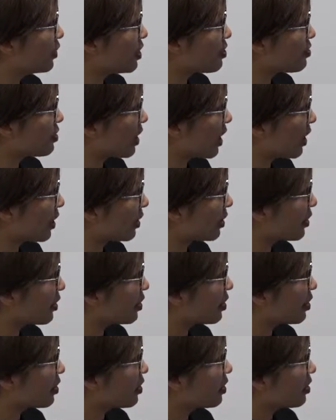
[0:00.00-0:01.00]
this line.
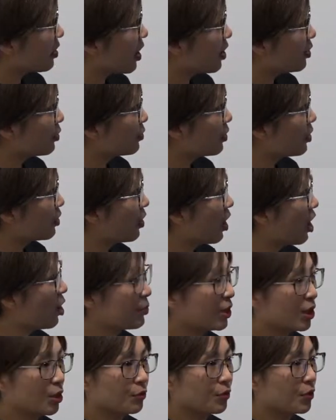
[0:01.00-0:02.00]
I don't know how
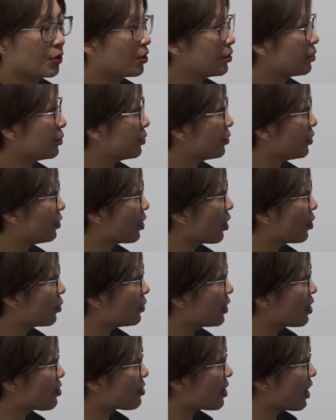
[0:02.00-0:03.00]
many of you
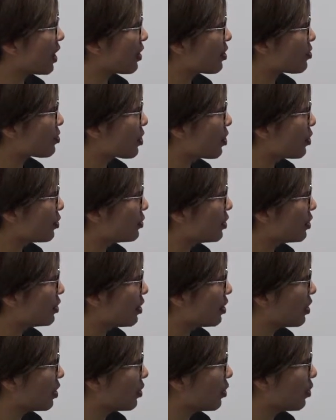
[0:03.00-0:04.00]
know this line. It's called
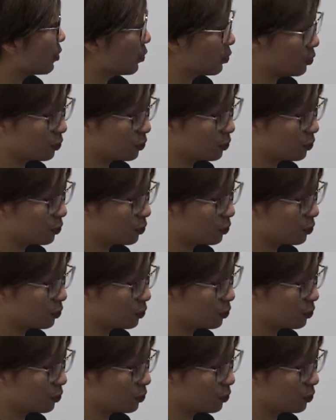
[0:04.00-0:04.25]
the